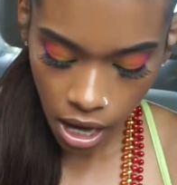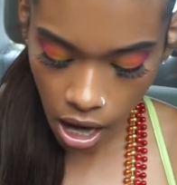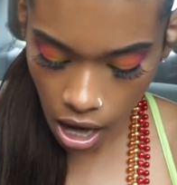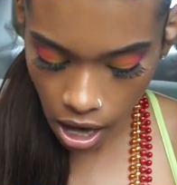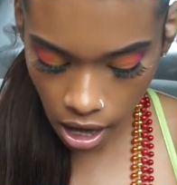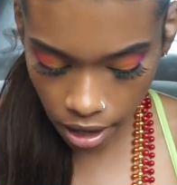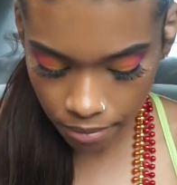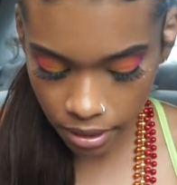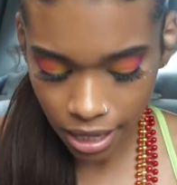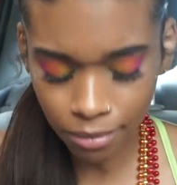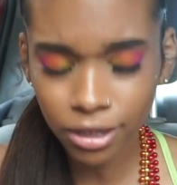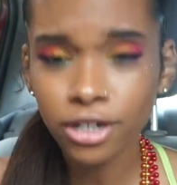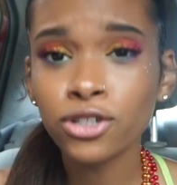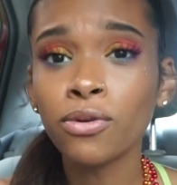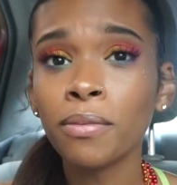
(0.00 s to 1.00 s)
And I'm
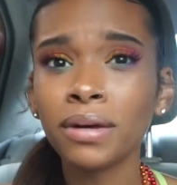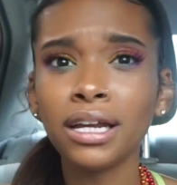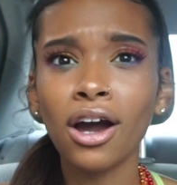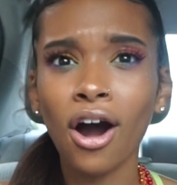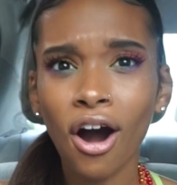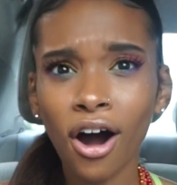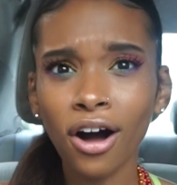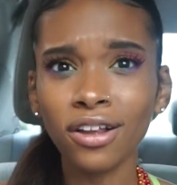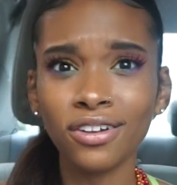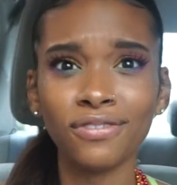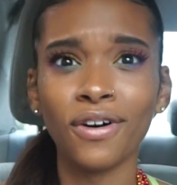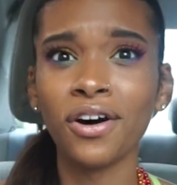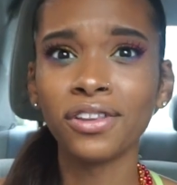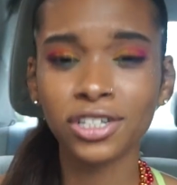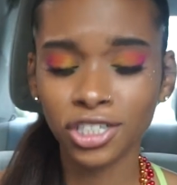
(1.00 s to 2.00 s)
gonna do a mini haul of
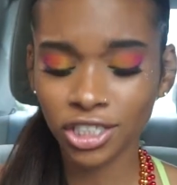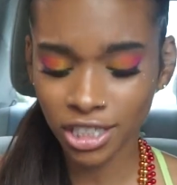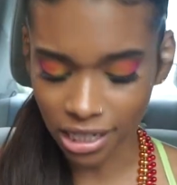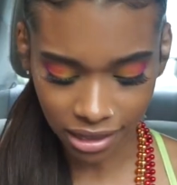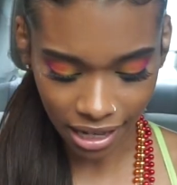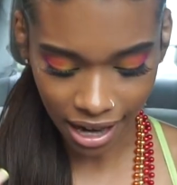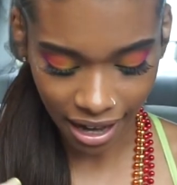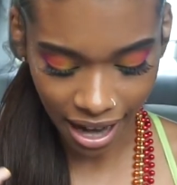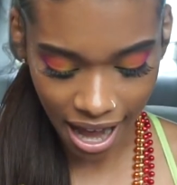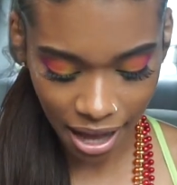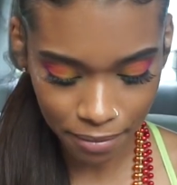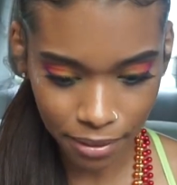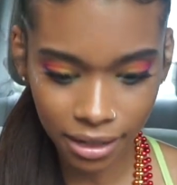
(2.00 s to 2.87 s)
all the shit that I got,